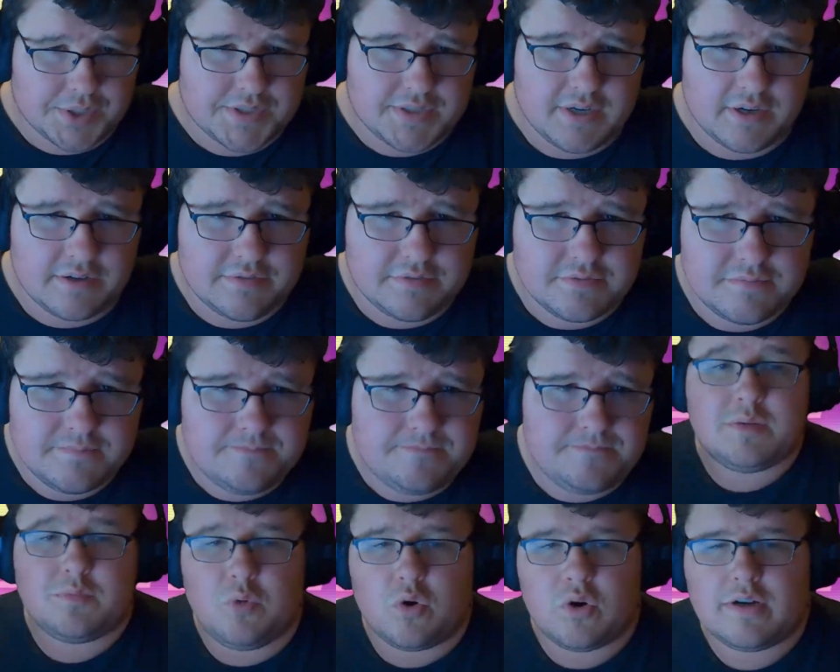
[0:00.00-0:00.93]
of stuff.
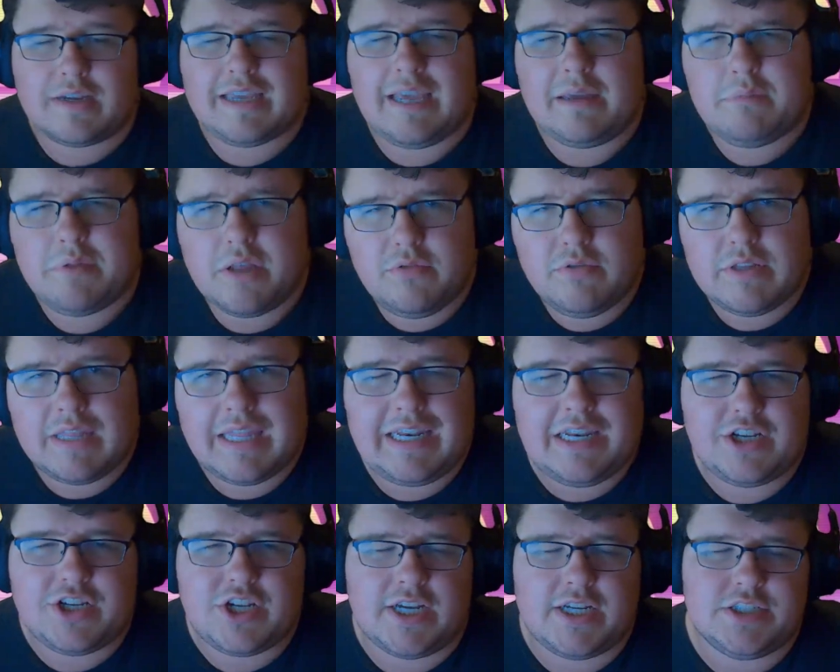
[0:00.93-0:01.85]
Some more gameplay
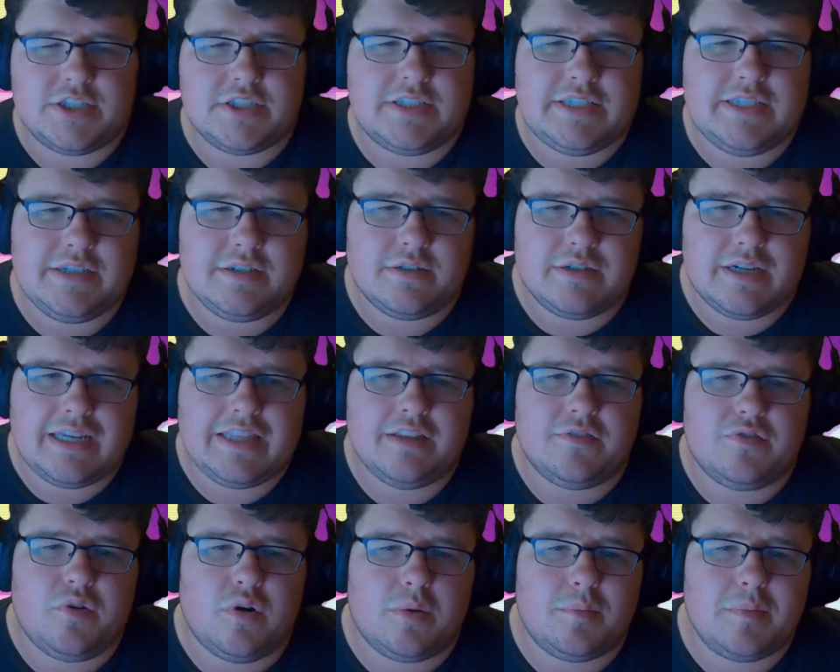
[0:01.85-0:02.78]
related changes here in
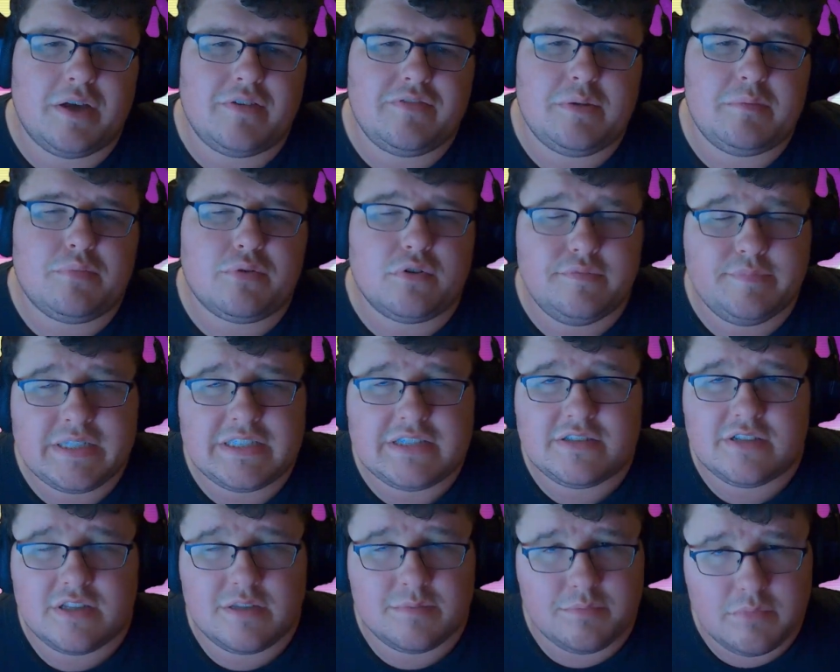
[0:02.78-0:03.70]
the form of
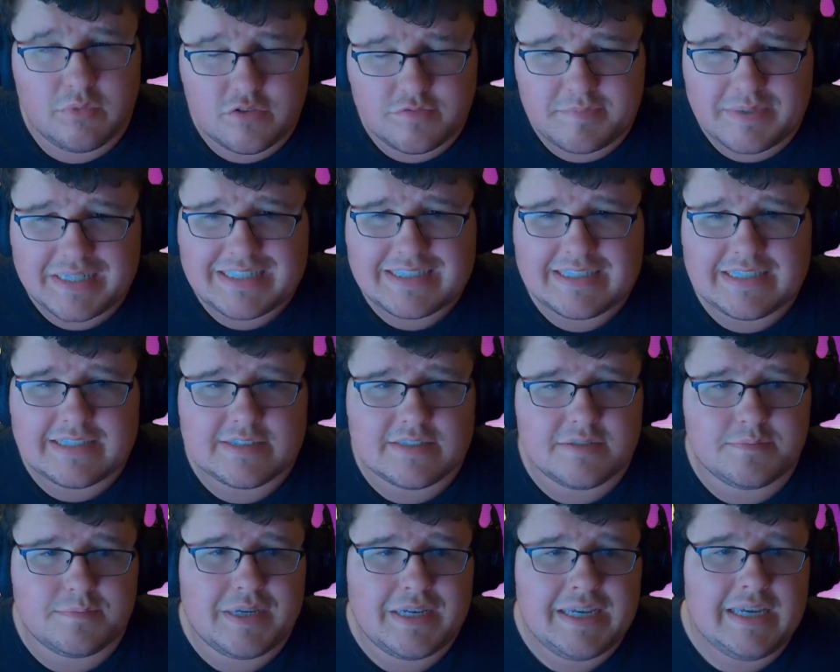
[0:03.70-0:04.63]
improvements to the movement
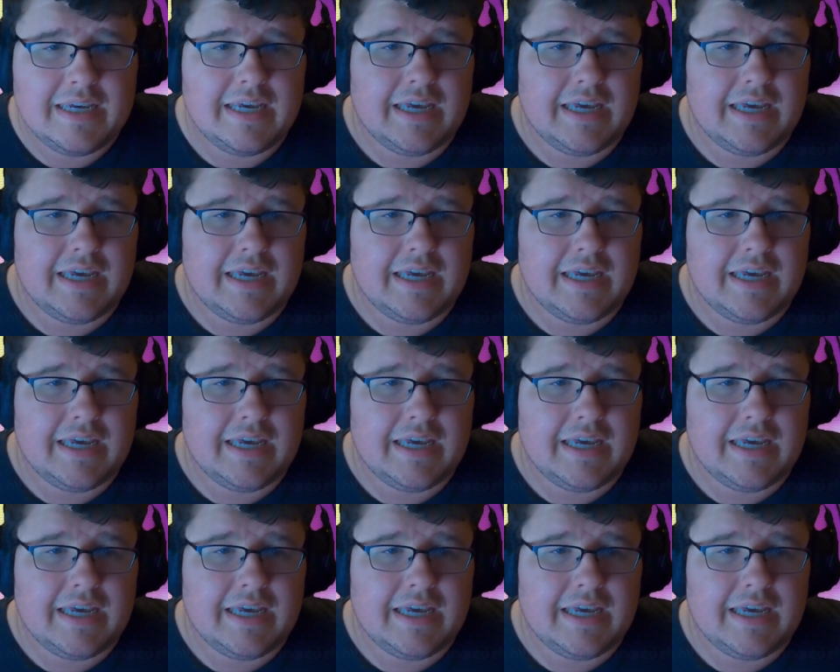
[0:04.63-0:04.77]
system.